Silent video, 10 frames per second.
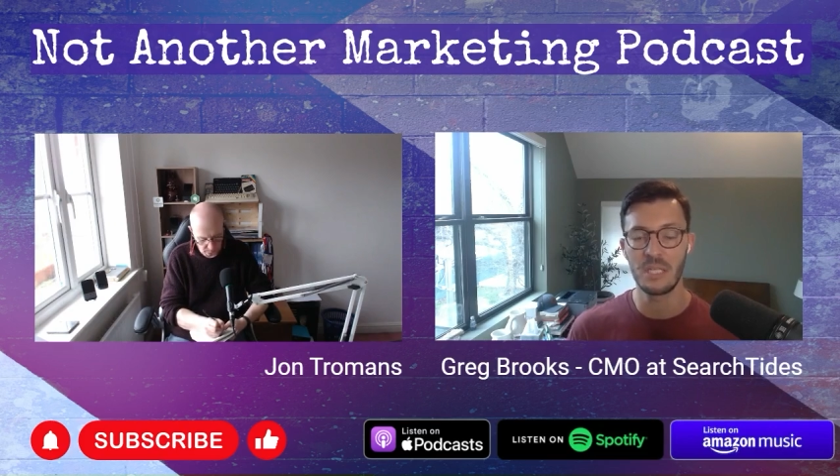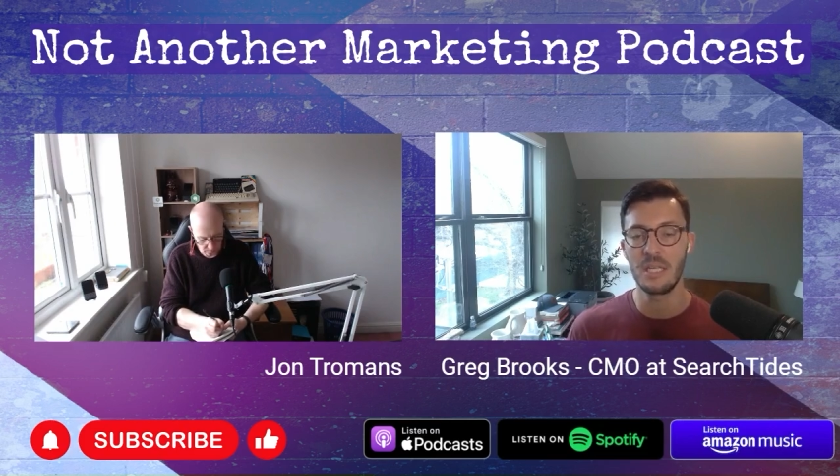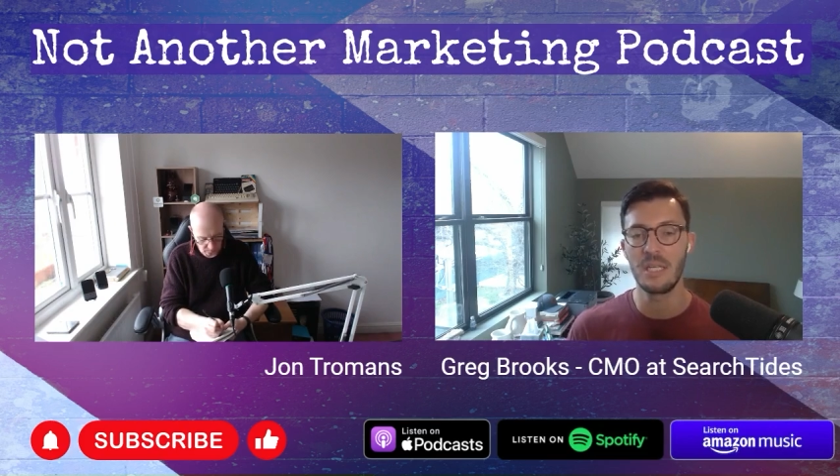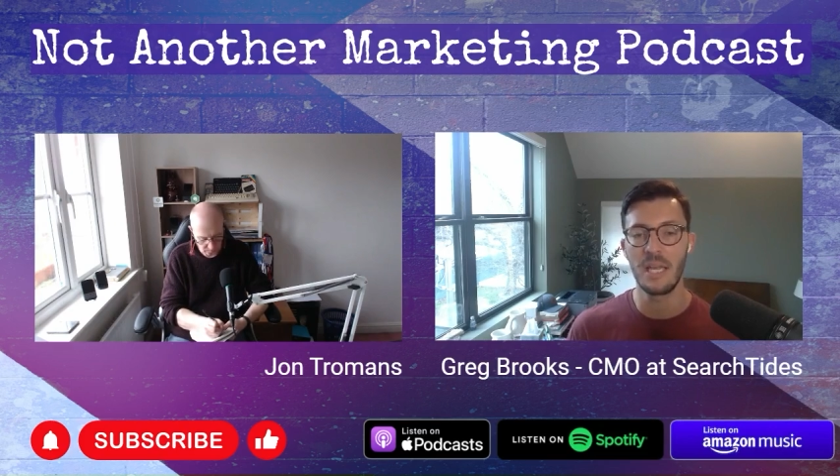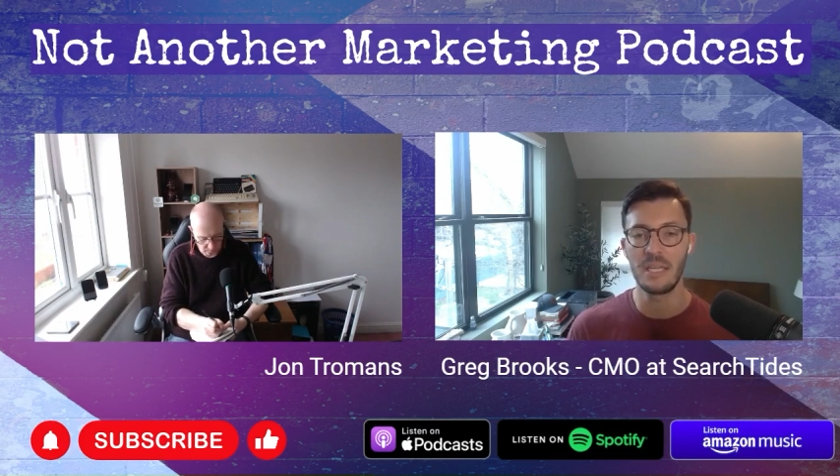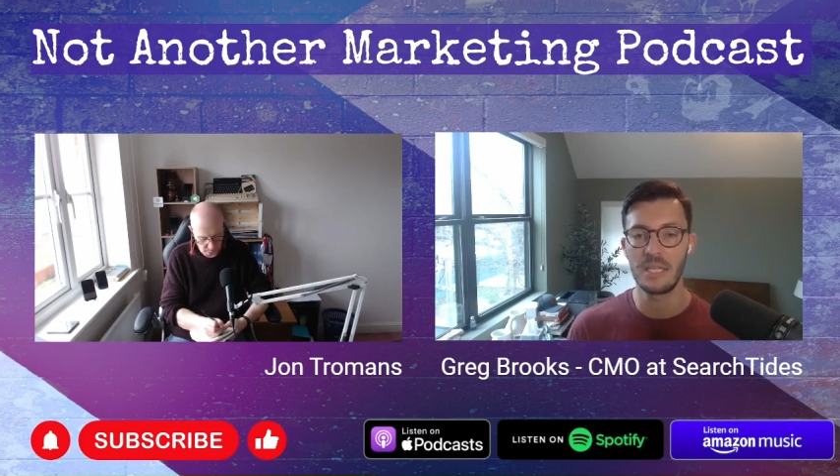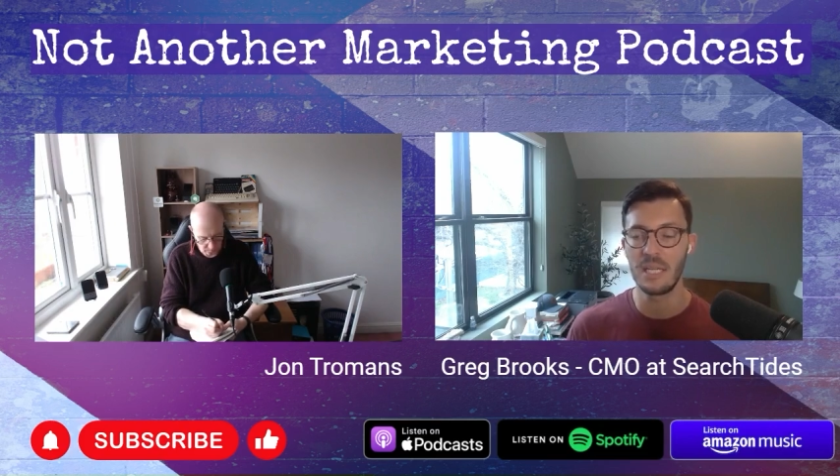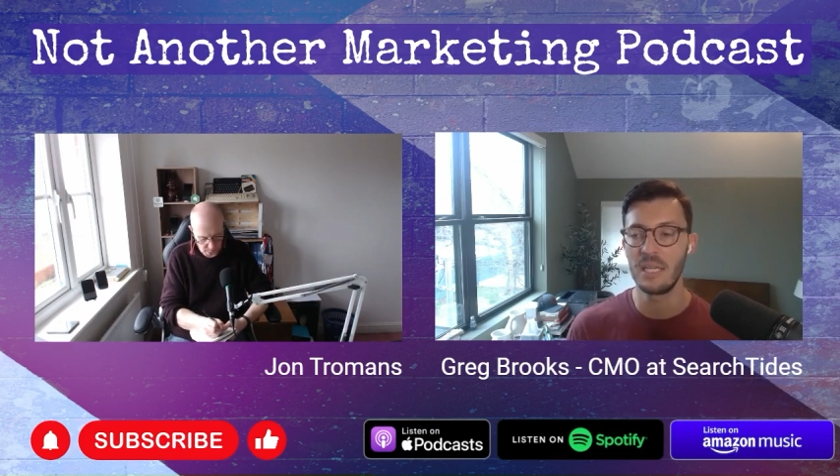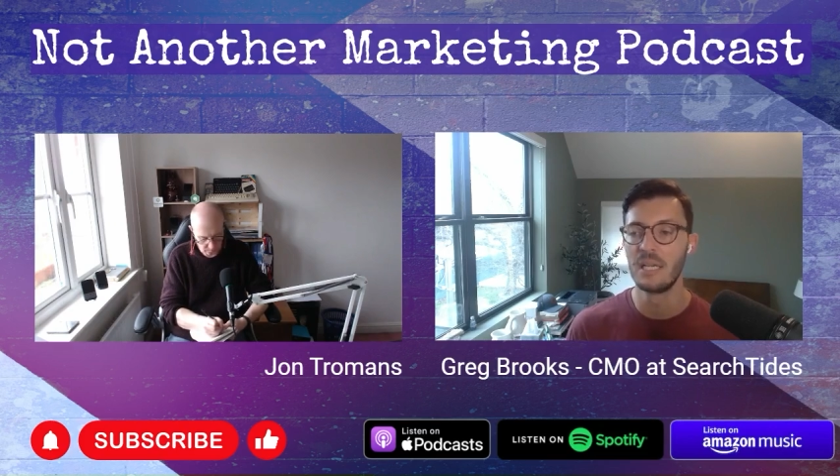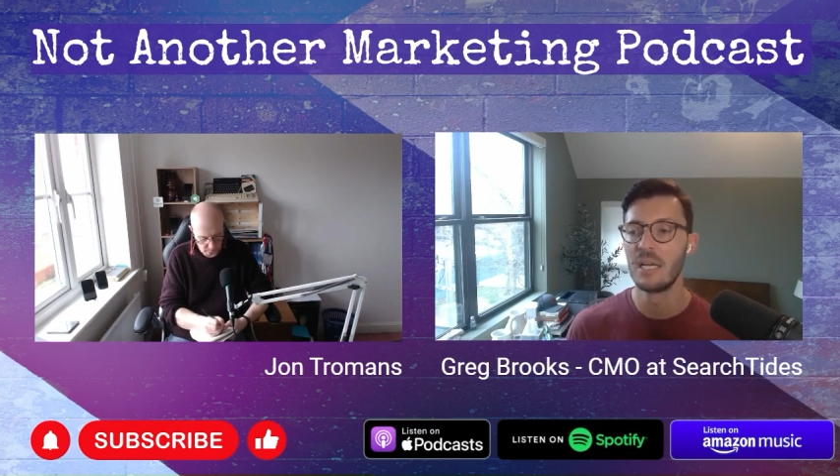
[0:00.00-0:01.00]

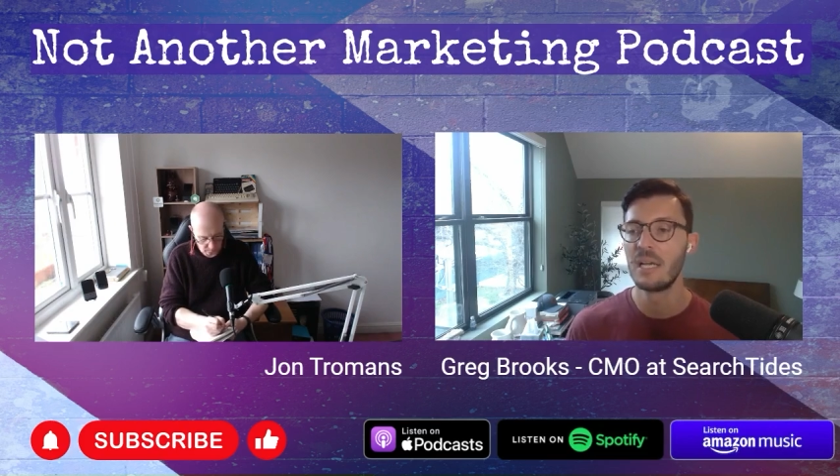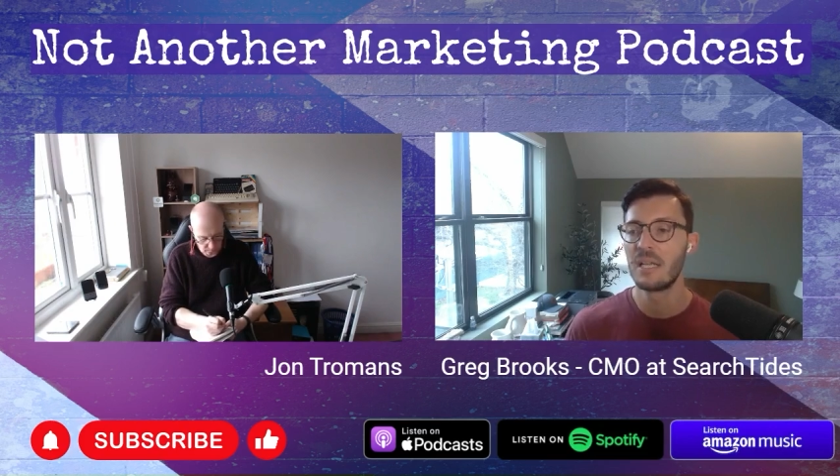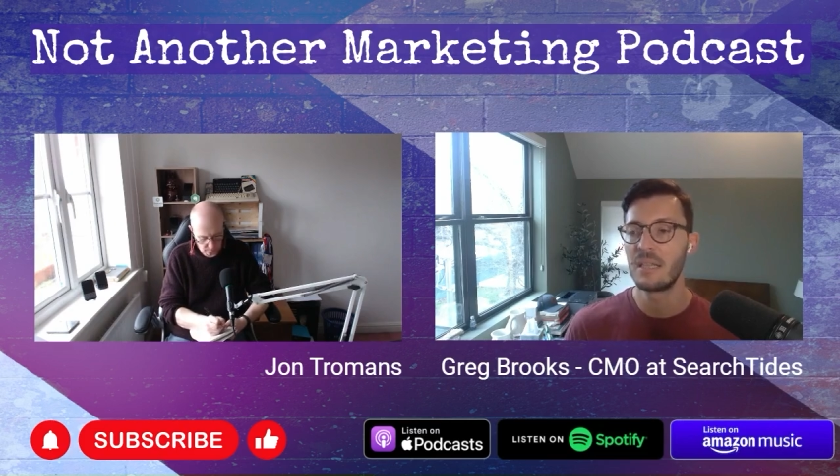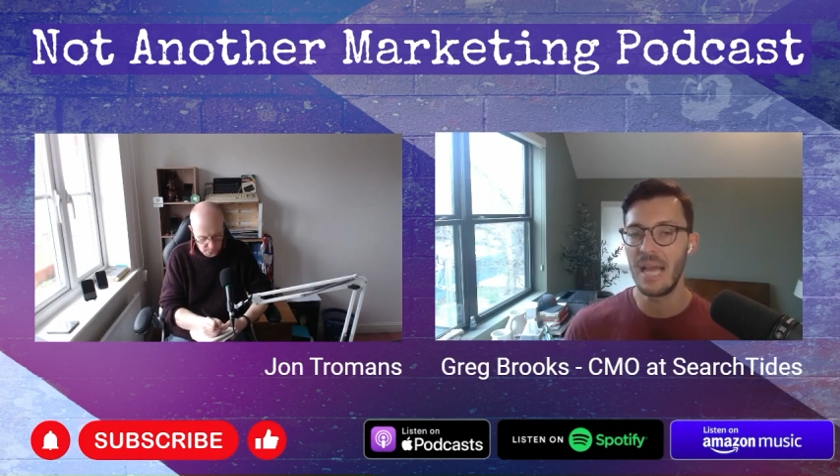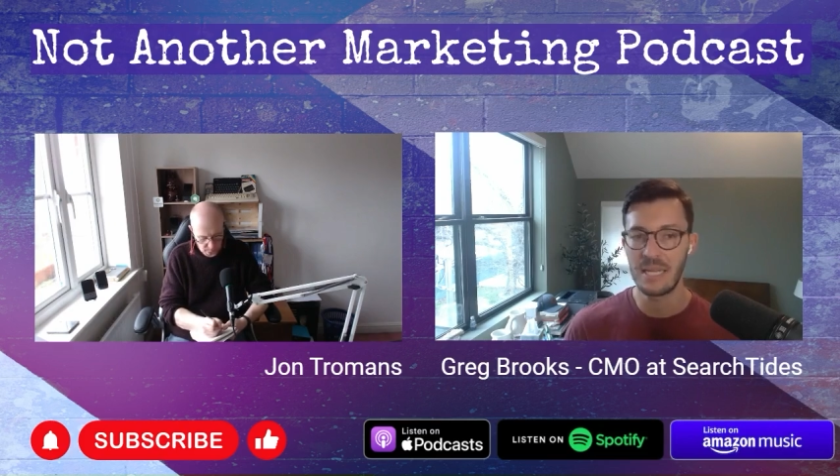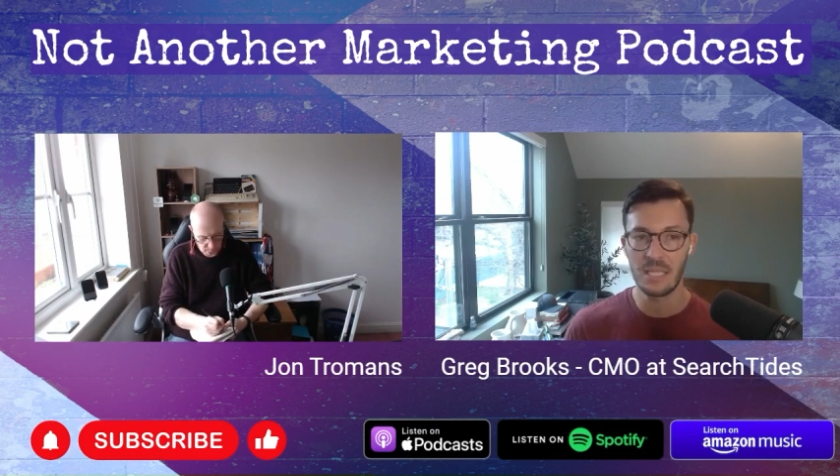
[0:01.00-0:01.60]
EEAT, that